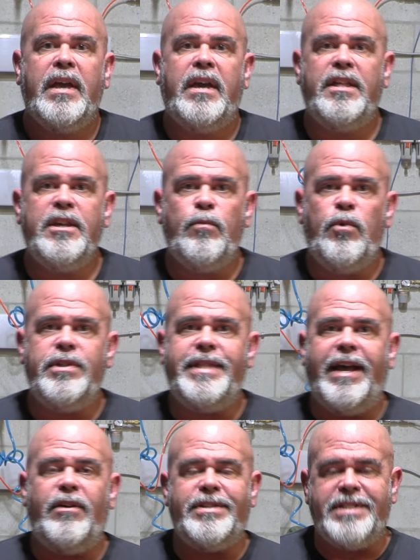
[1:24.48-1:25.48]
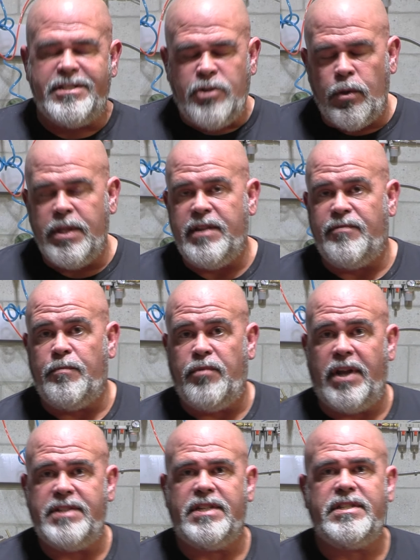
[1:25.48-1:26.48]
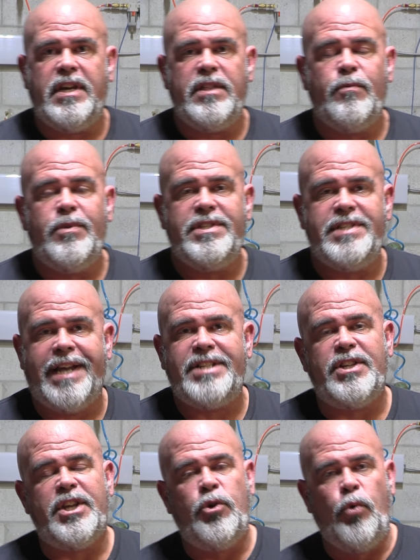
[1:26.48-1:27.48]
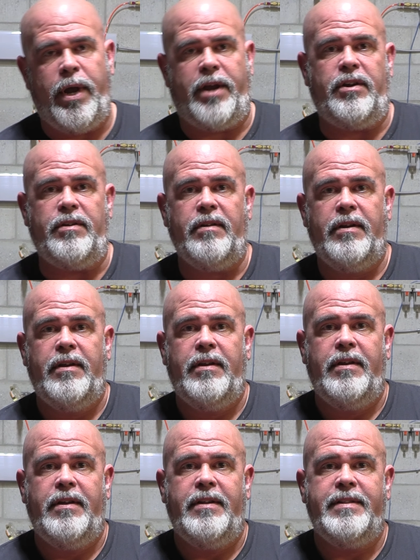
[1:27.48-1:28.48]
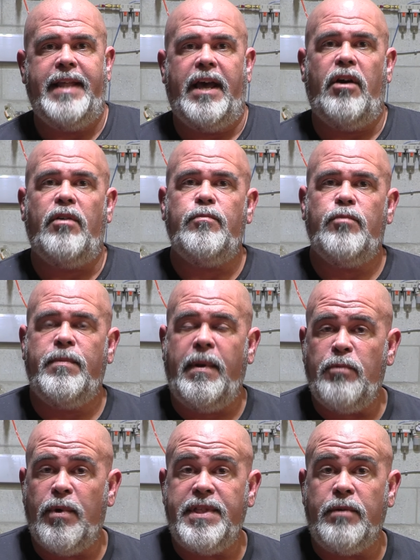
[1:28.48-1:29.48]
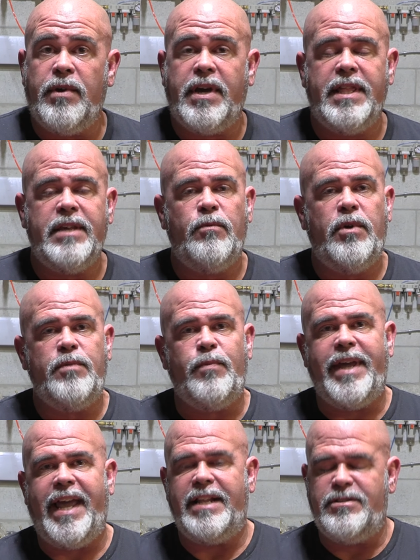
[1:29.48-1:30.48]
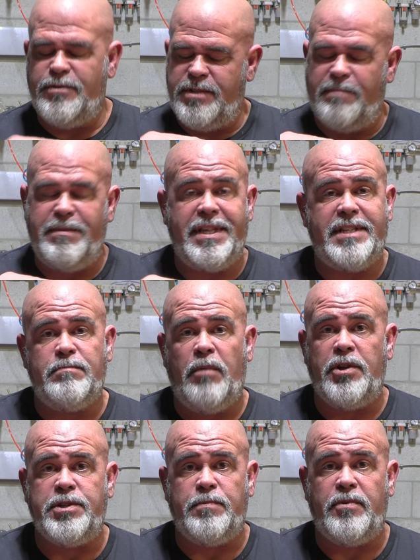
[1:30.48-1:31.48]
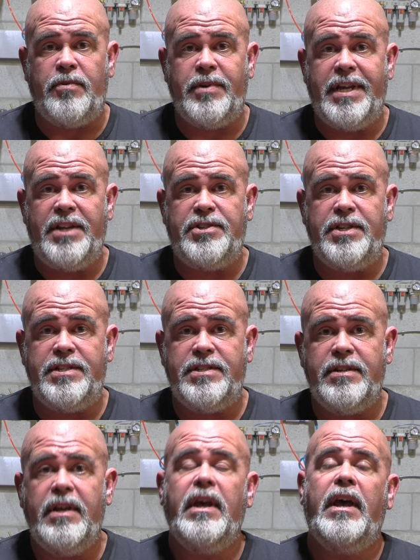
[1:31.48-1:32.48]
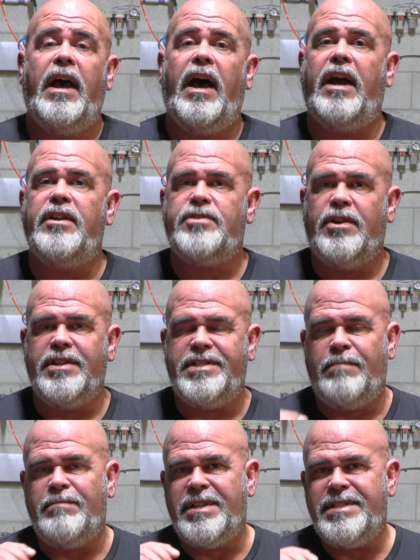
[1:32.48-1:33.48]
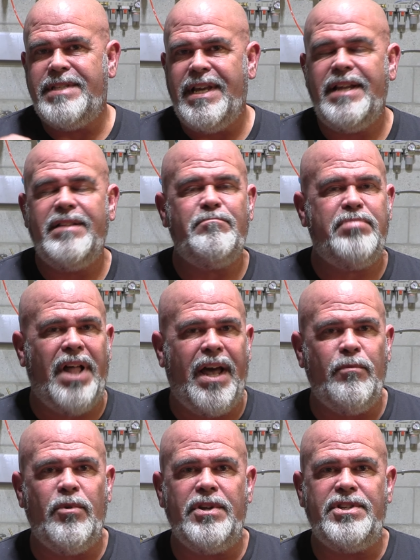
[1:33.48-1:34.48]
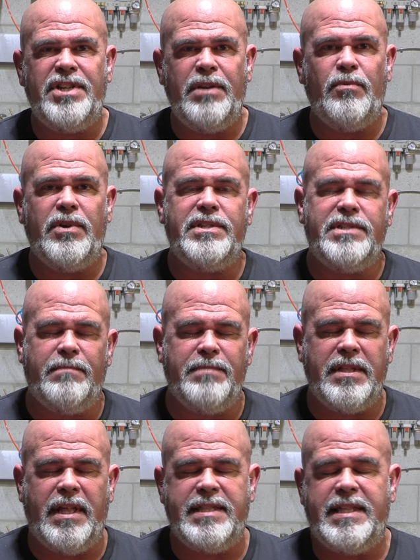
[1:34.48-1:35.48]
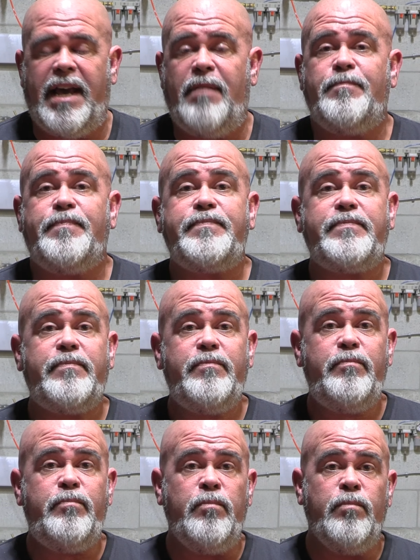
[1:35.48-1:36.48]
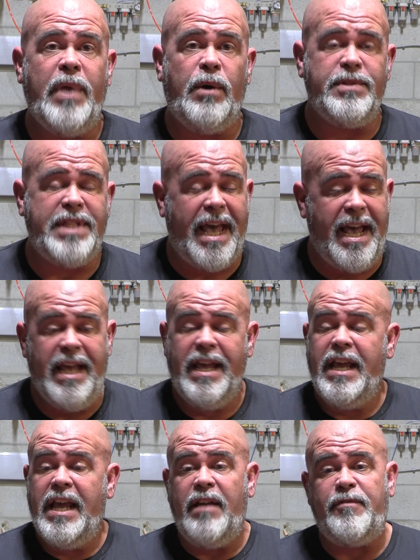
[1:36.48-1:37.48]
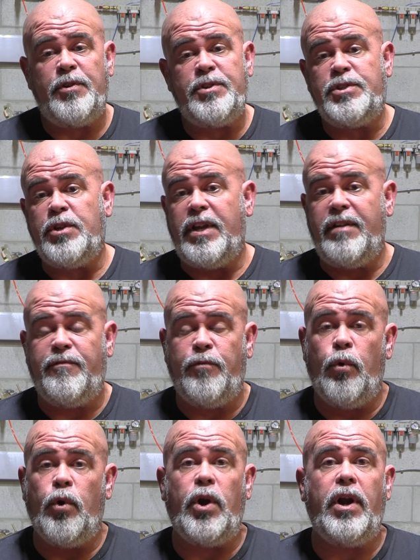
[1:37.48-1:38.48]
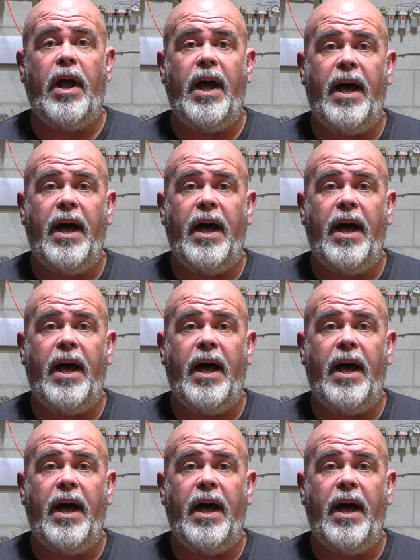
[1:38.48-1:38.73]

Cutting wood now is a totally different process. Cutting wood is actually quicker. Now, remember one thing with cutting wood, we can't do something that's multiple inches. You're talking something that's thin, plywood, sheet wood, something like that. Now with that, if you're just looking for